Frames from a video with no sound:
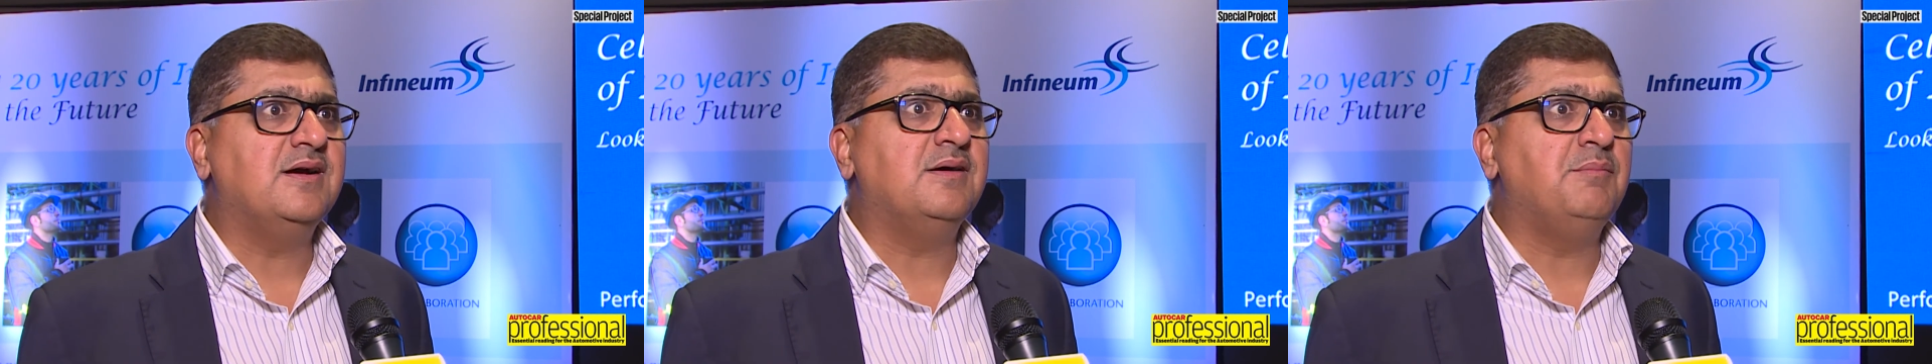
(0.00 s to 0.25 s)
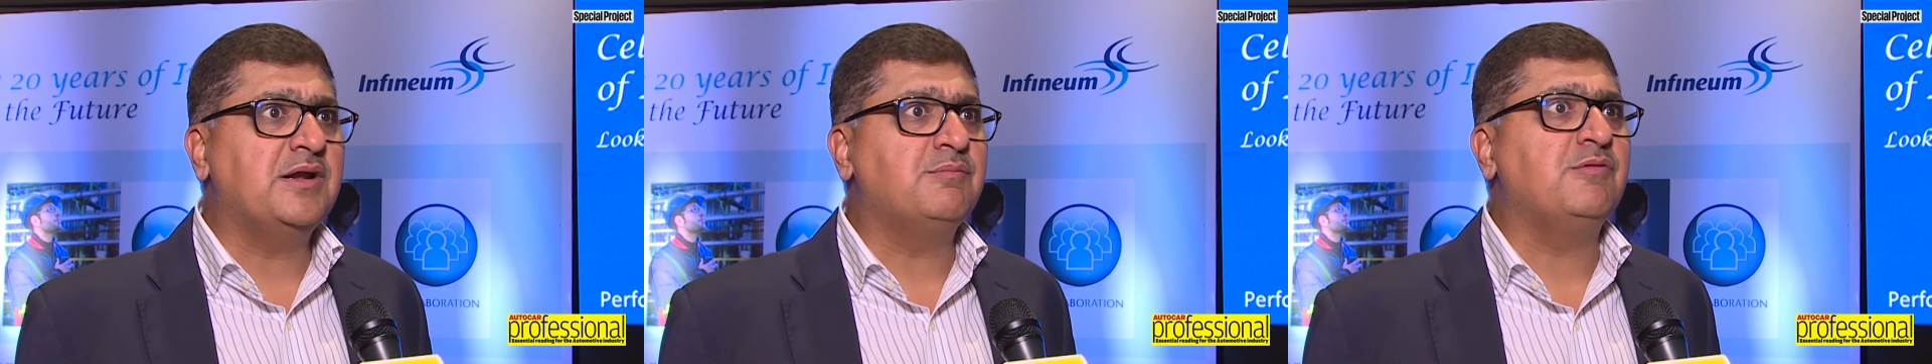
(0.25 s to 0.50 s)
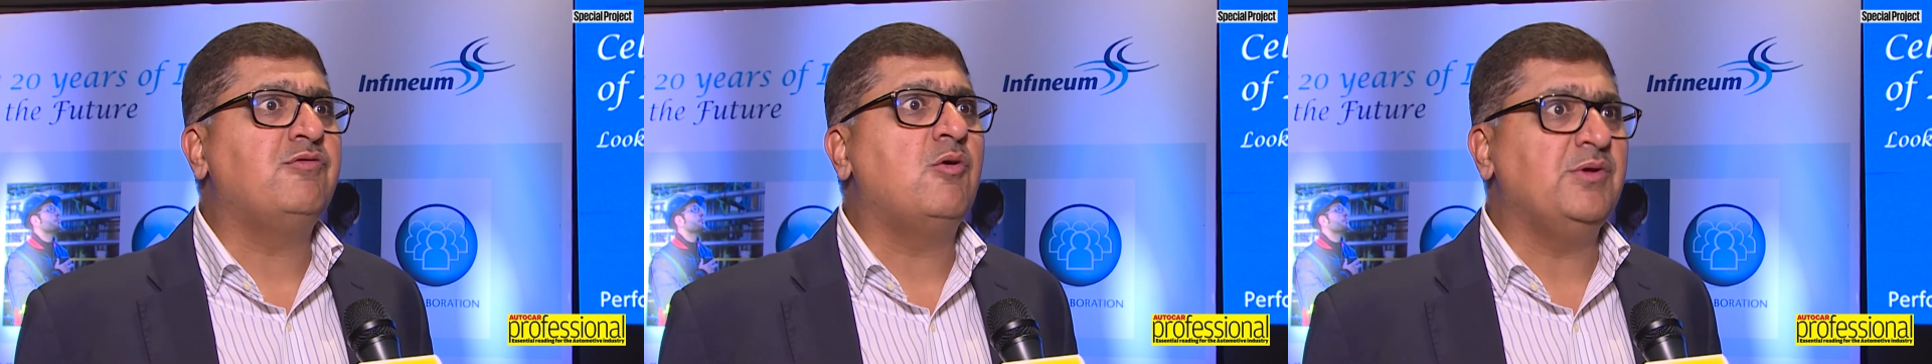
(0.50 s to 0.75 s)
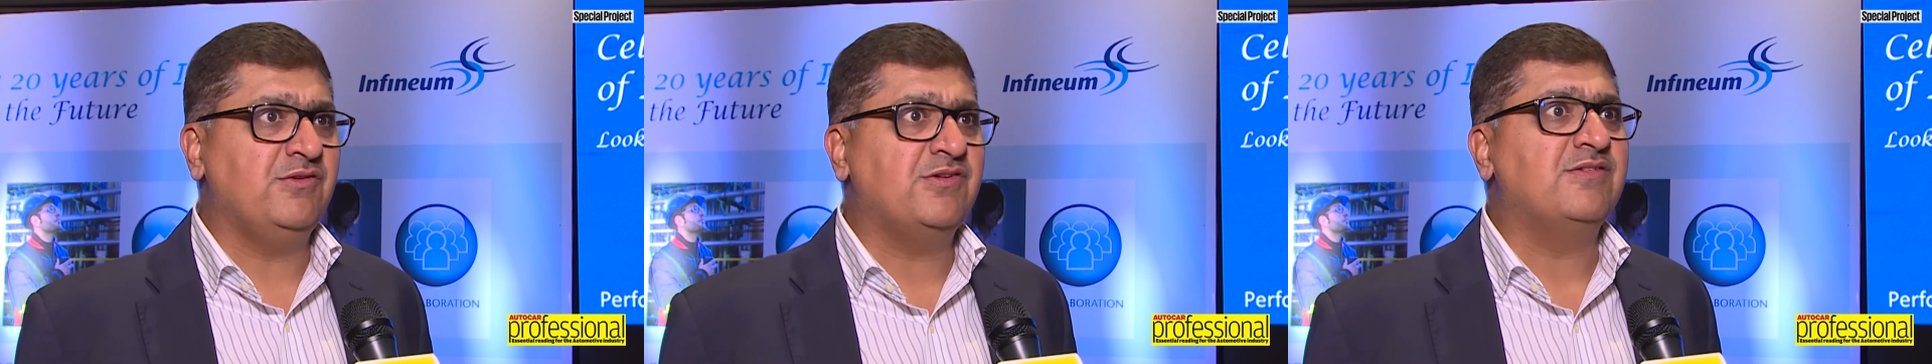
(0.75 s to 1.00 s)
better
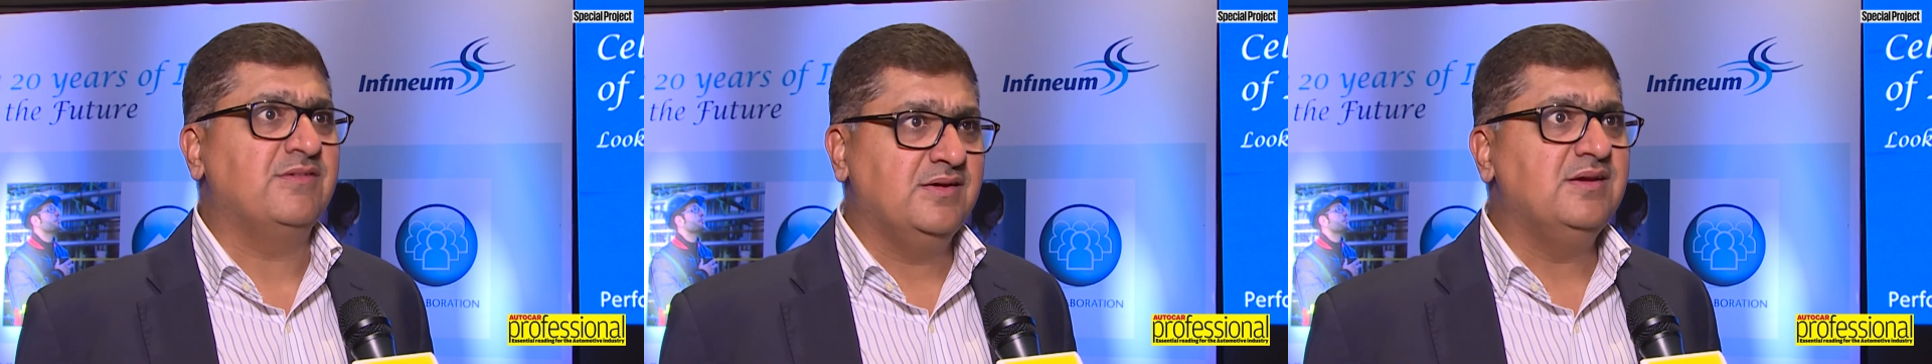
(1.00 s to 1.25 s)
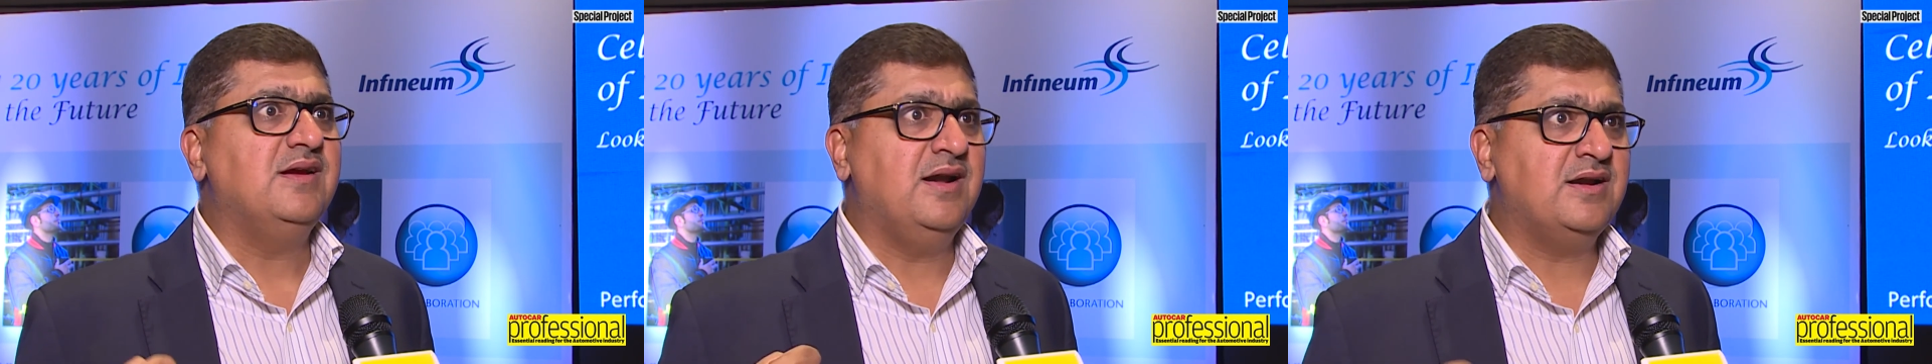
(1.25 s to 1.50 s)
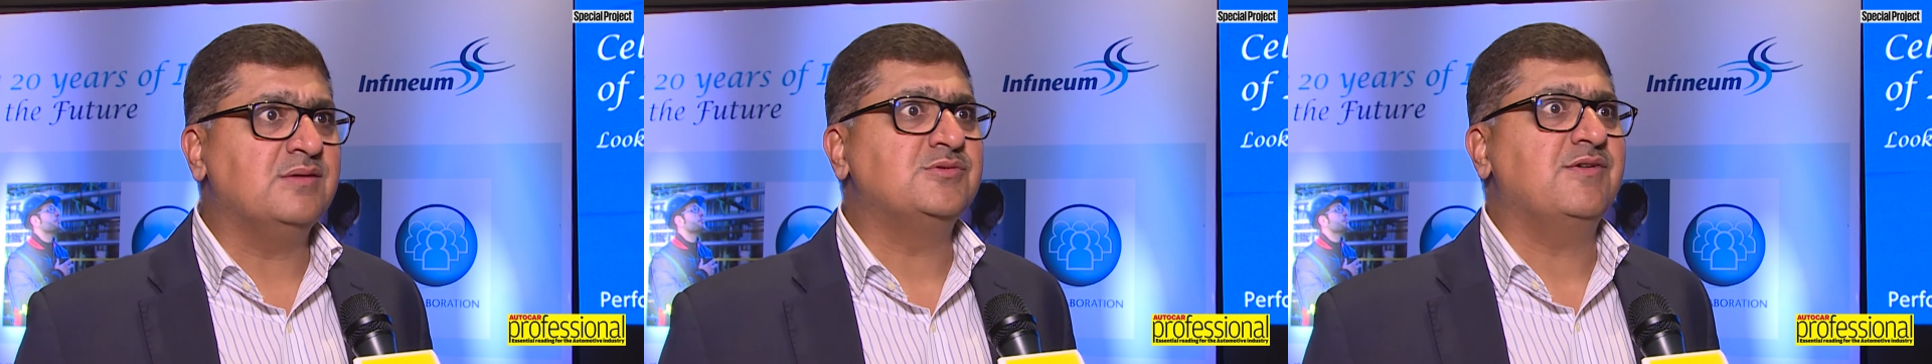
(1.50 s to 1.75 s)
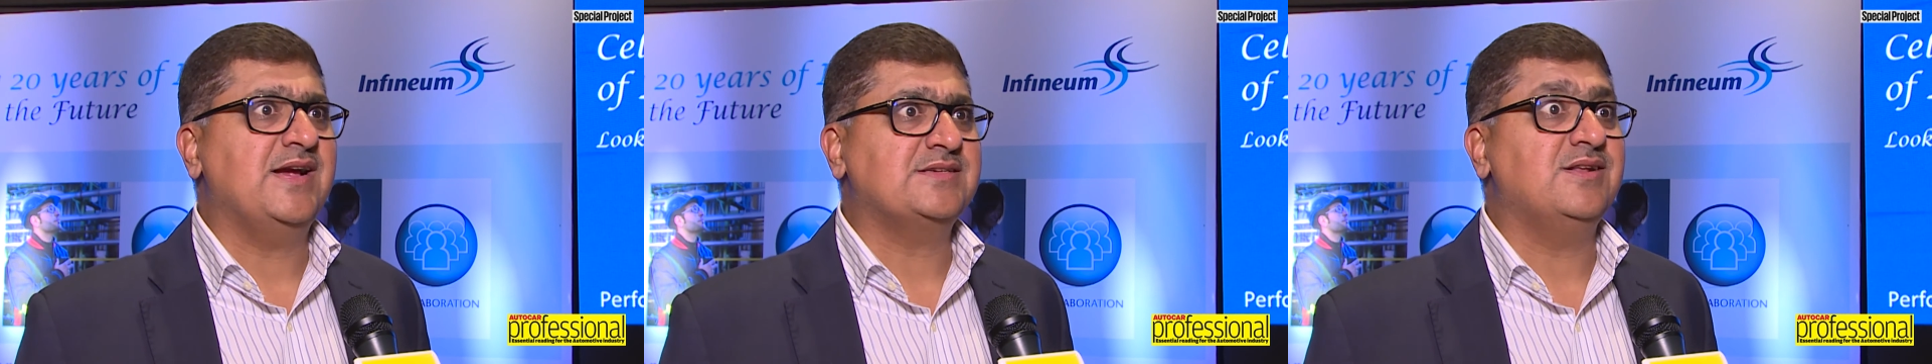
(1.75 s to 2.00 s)
performance in
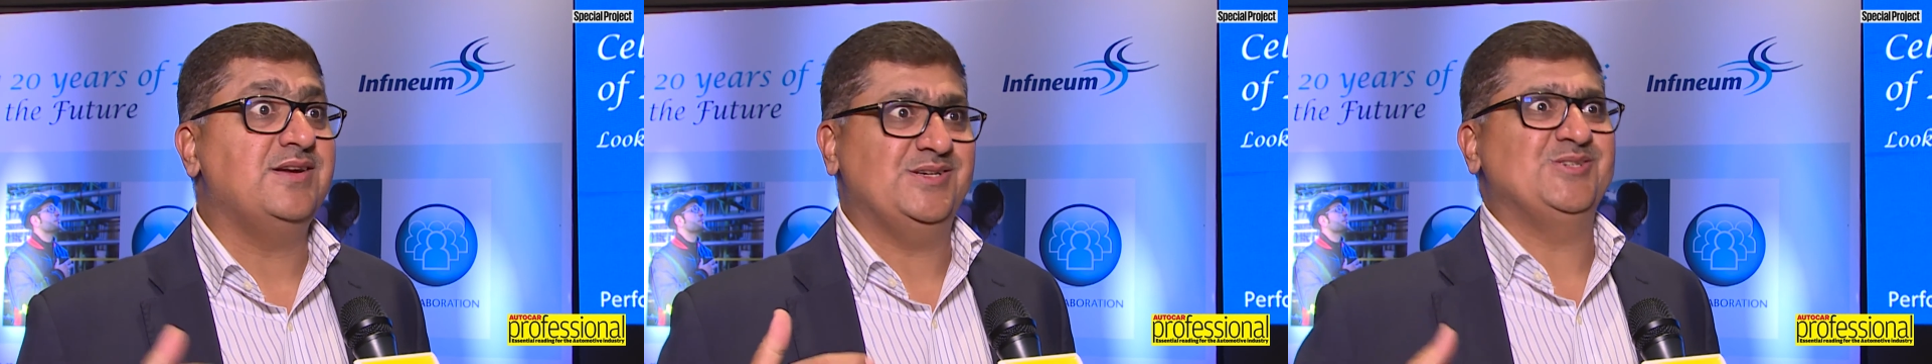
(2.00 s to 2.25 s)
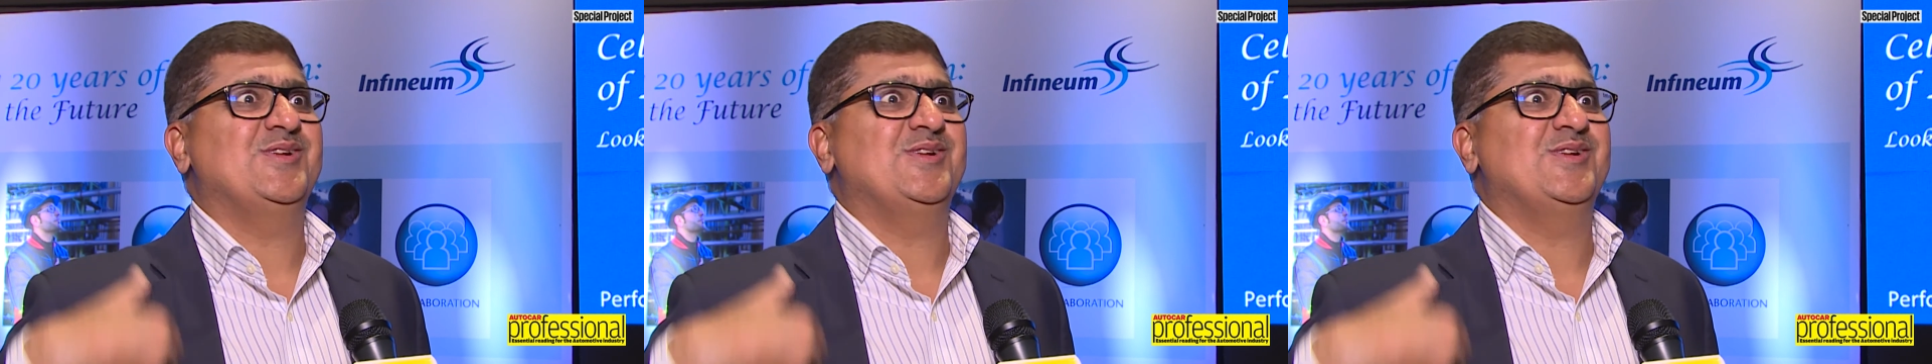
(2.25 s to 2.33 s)
terms of acceleration.